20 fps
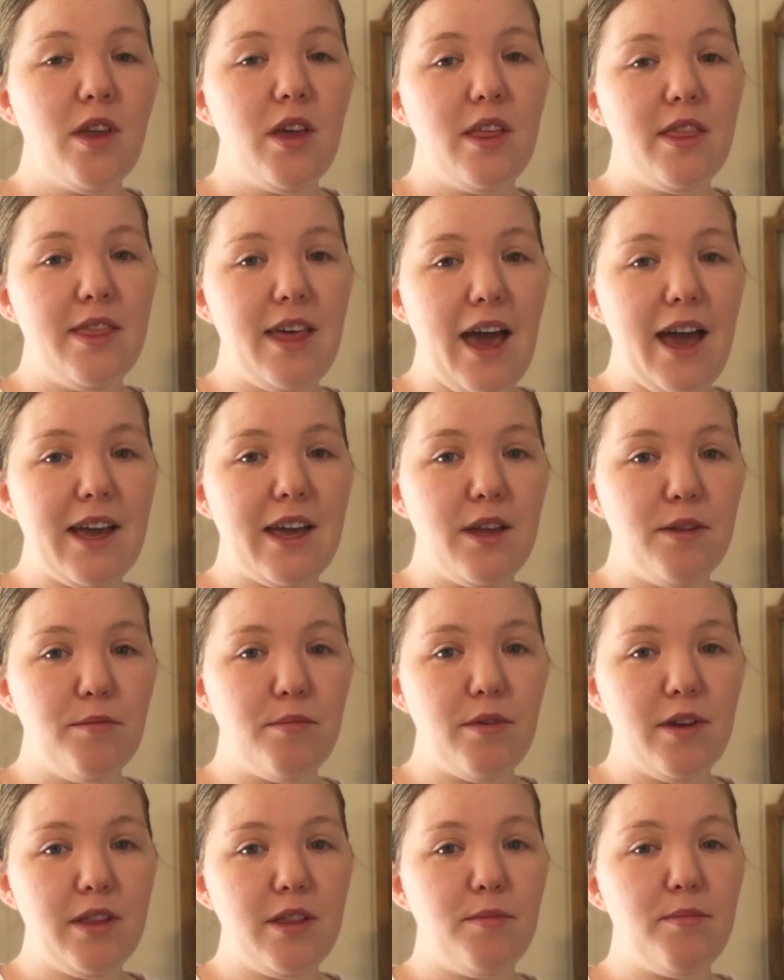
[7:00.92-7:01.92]
That can
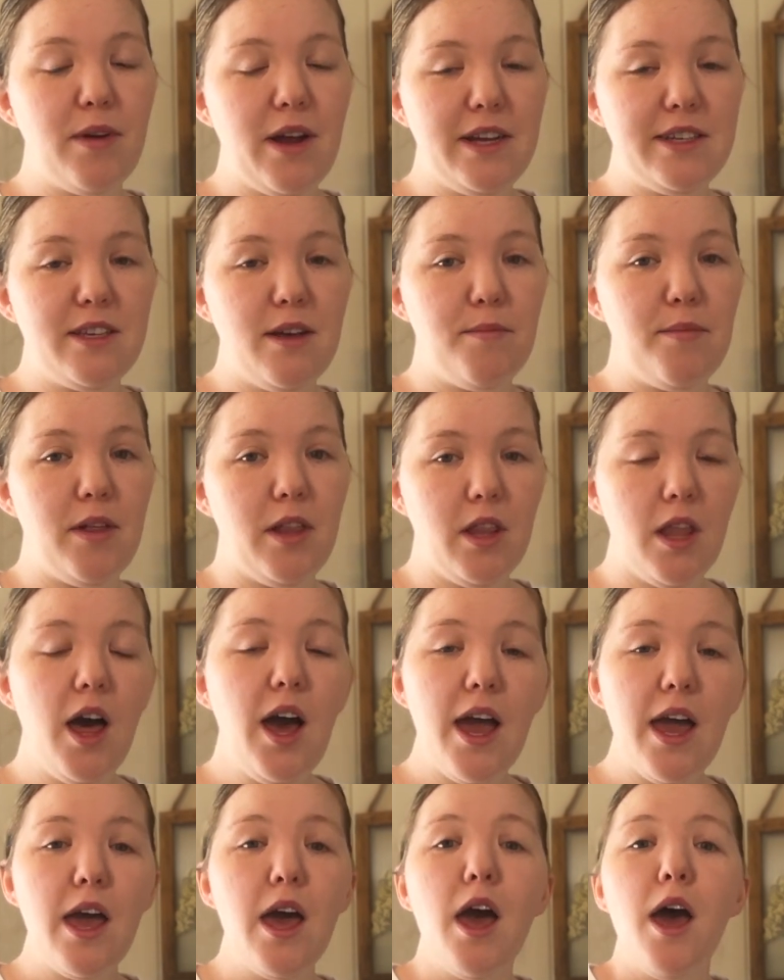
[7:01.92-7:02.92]
bring the price up a
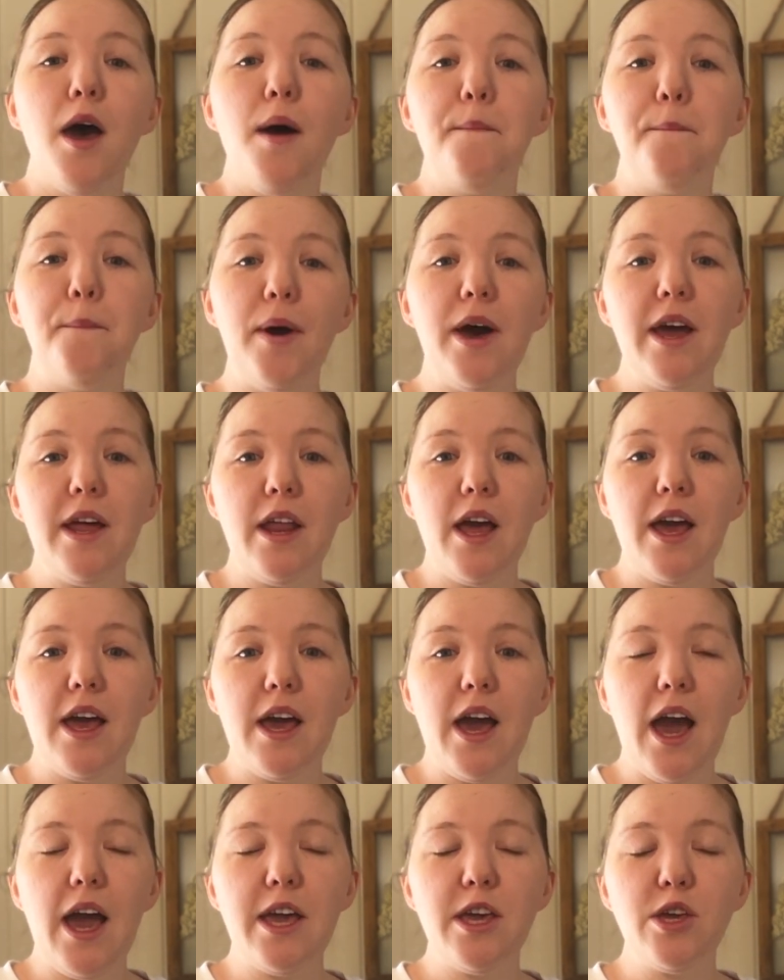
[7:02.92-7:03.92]
lot, but
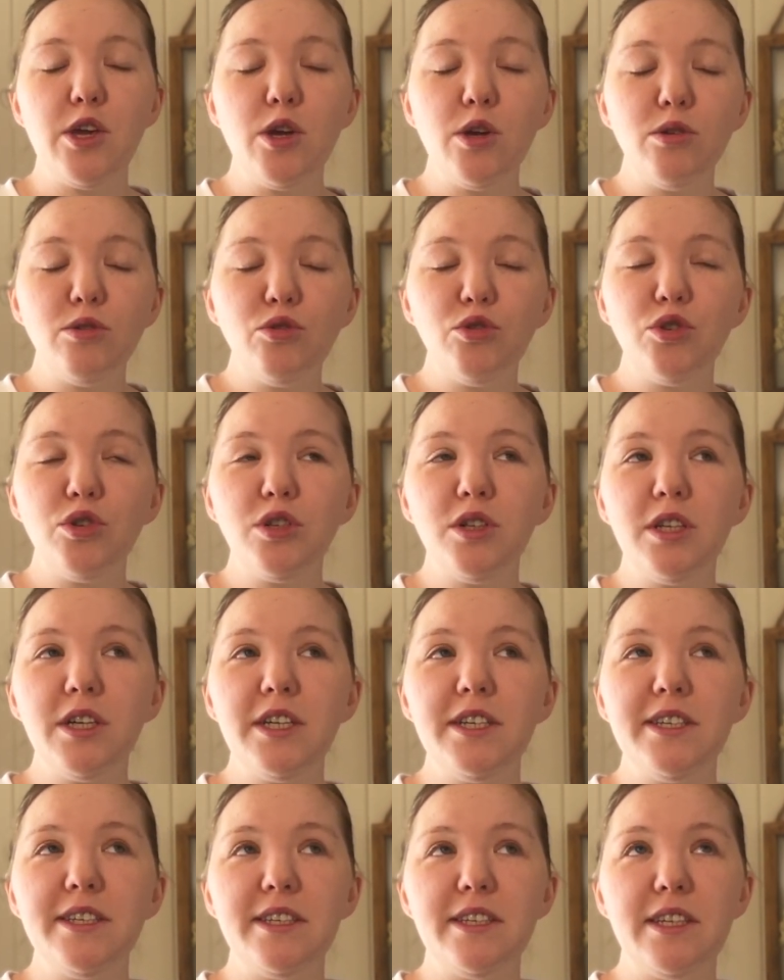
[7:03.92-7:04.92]
I
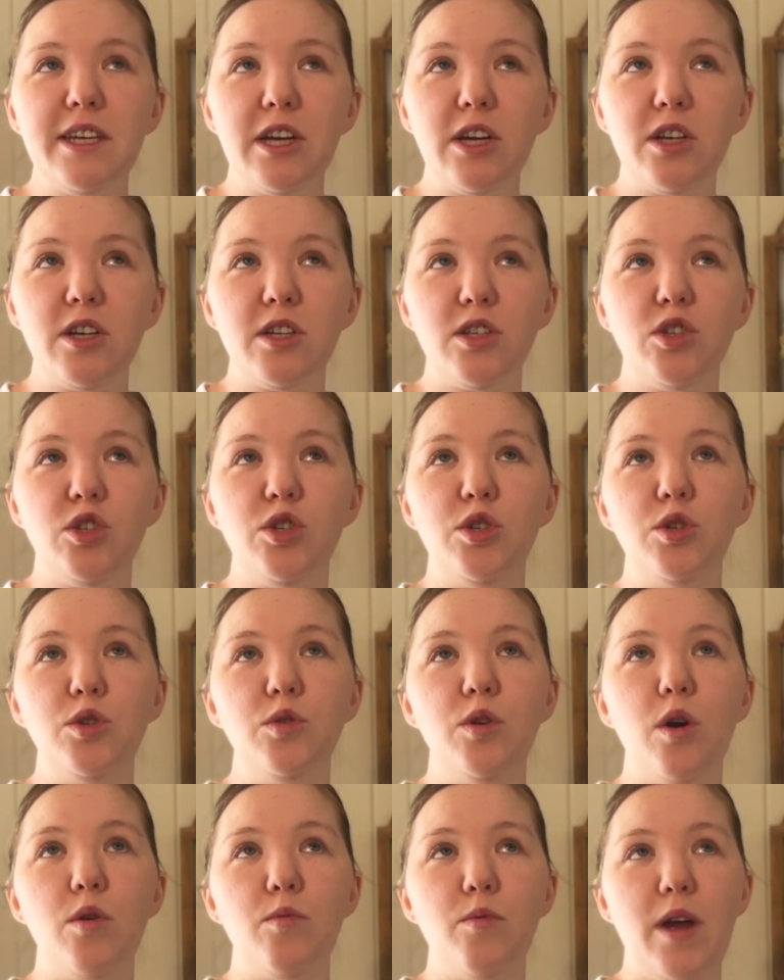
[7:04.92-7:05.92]
usually stick
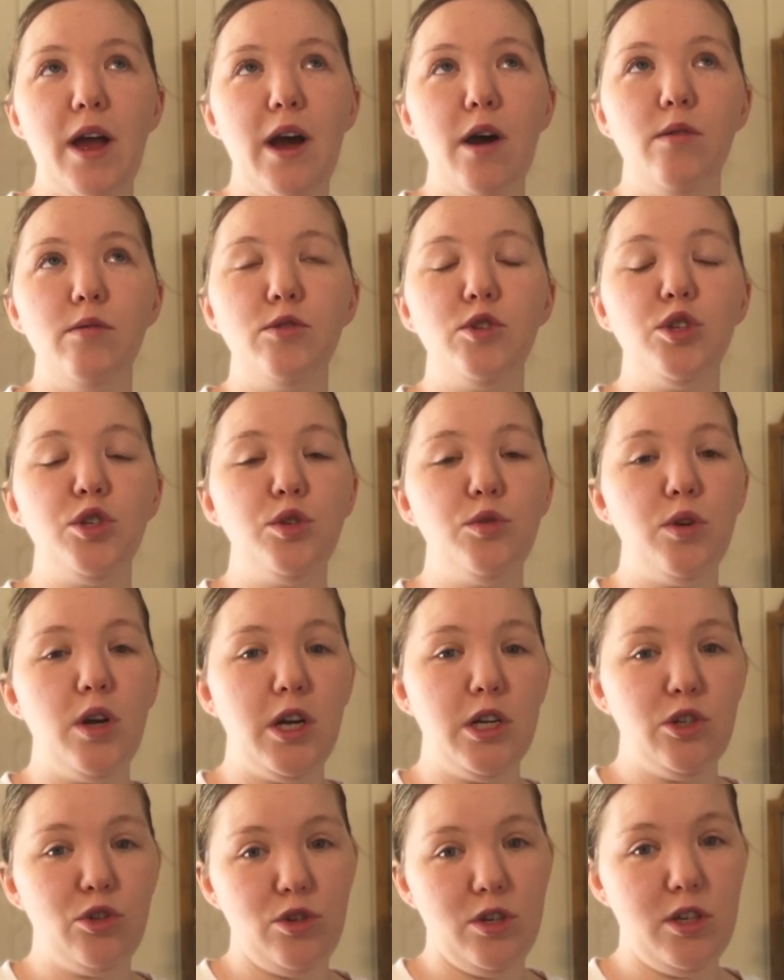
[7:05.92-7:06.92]
to around
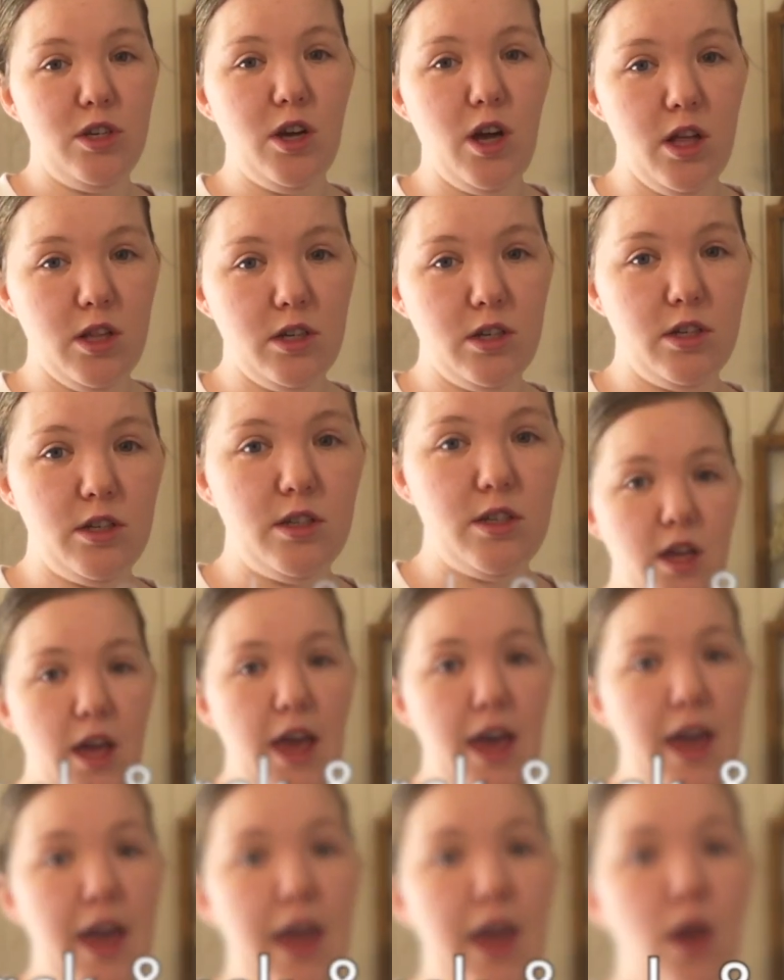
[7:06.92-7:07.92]
$200
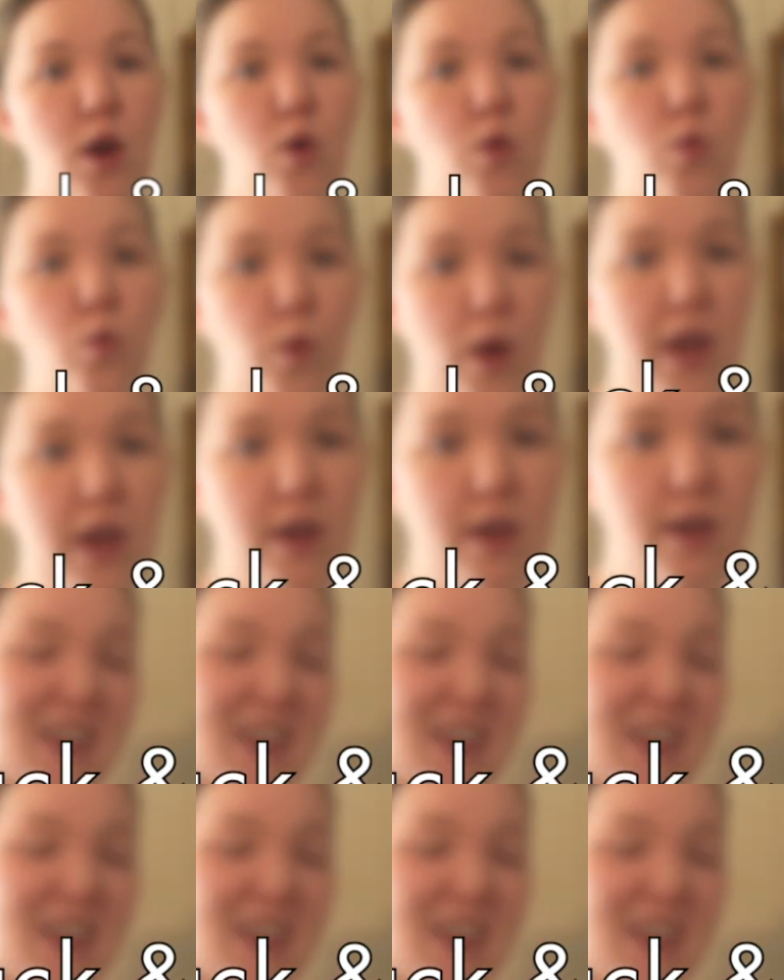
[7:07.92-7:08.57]
a week.